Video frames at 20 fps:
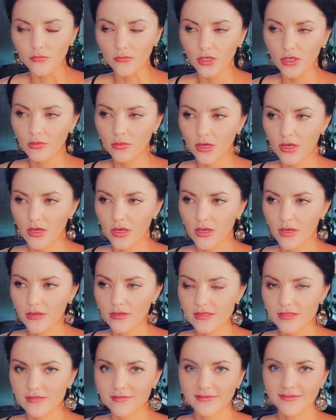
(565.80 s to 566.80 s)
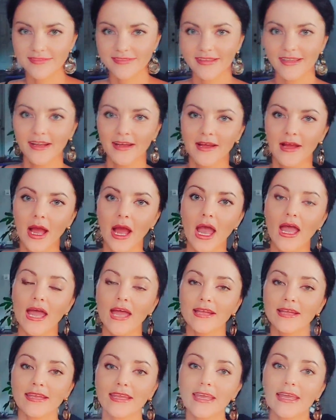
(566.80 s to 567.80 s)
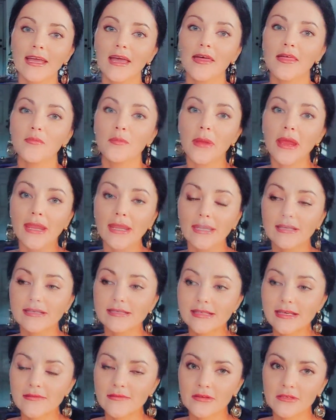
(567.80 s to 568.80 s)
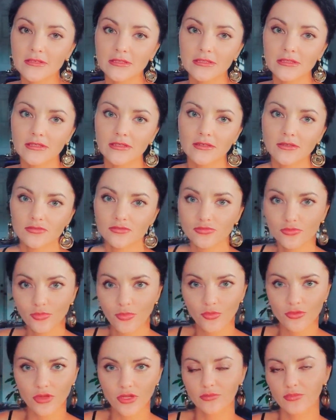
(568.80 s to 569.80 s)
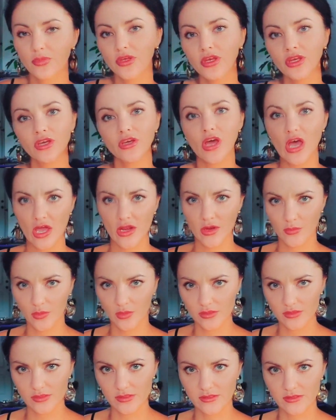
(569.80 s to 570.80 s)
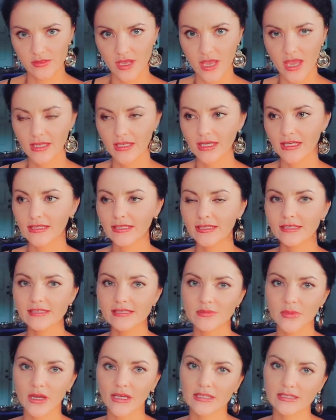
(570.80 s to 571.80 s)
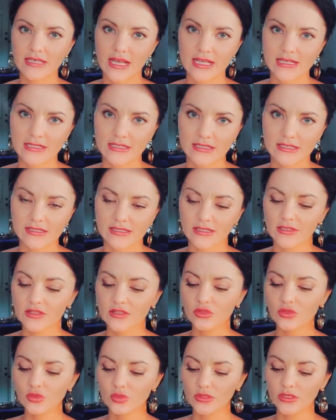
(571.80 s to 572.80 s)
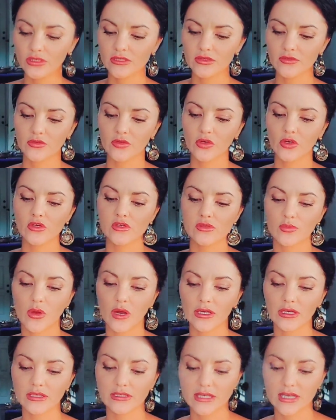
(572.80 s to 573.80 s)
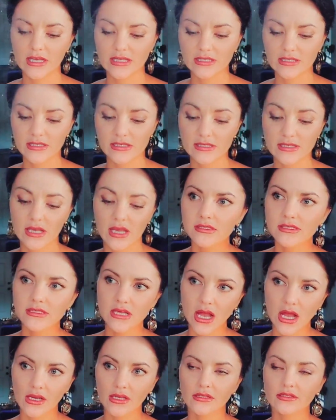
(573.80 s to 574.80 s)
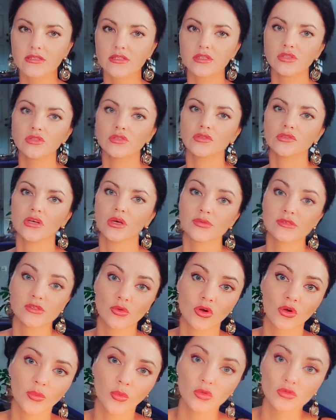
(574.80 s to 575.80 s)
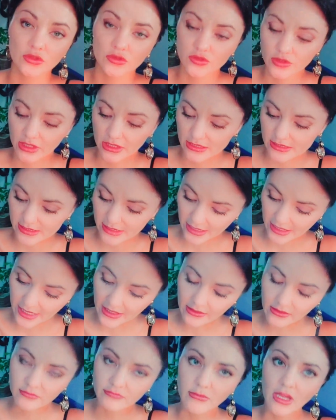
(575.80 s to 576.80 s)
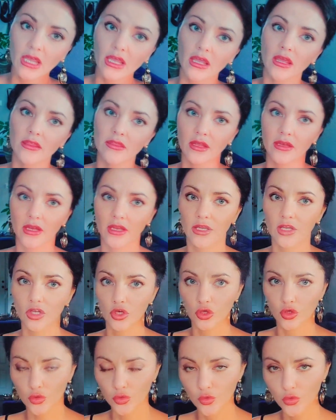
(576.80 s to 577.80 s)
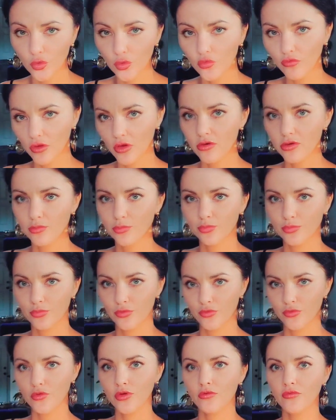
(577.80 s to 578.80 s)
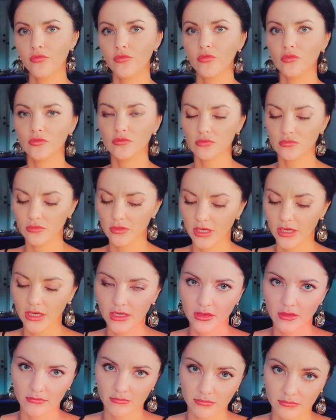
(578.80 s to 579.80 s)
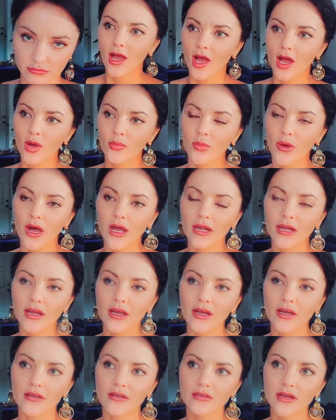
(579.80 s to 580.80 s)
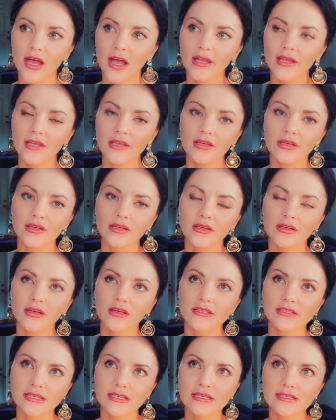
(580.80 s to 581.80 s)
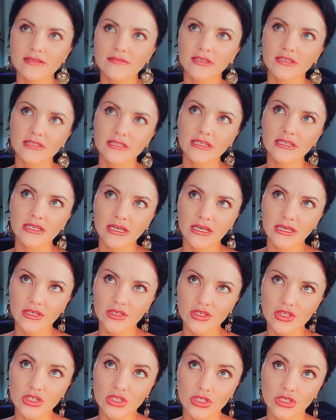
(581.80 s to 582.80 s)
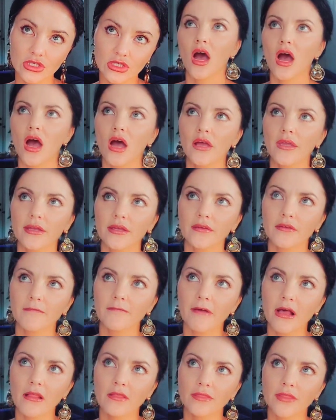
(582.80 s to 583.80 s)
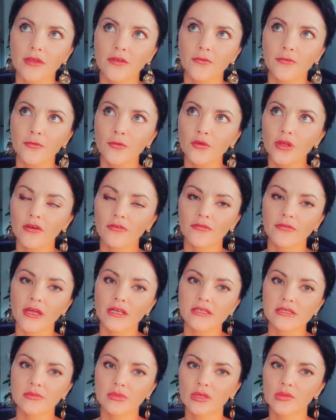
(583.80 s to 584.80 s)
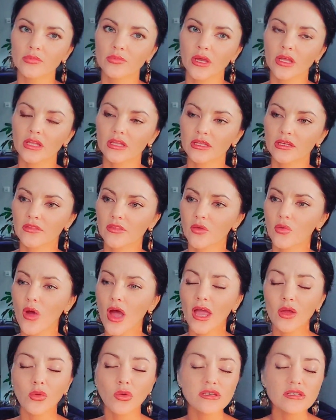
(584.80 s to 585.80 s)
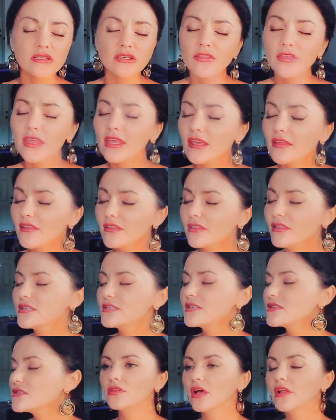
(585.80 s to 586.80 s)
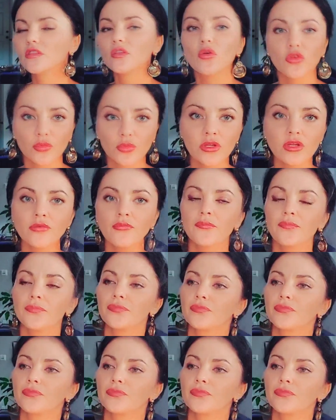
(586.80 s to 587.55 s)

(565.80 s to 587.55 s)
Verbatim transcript: in my ass and made several like big enemas and cleansed my intestines. In two weeks, of course, my intestines started to absorb all nutrients again. And then I grew very beautiful lady. Uh, but uh, I, since the teenage, I felt that food affects me badly, though I wasn't thinking that this is not normal.